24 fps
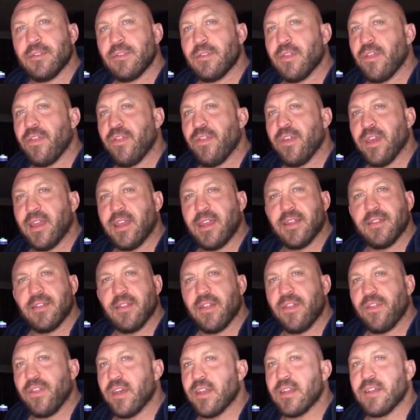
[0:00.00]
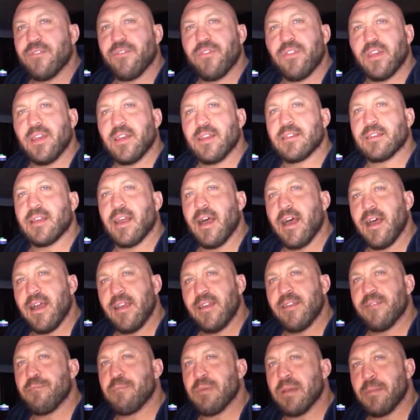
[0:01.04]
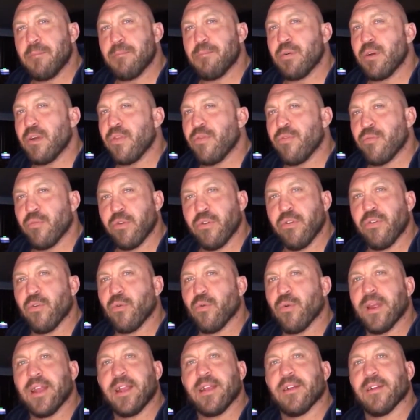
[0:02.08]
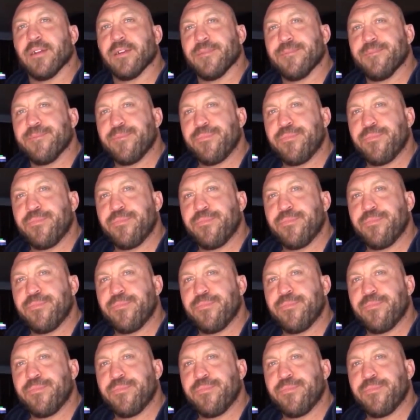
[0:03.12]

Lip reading: The thick and the thin of things. I have been put through the ringer.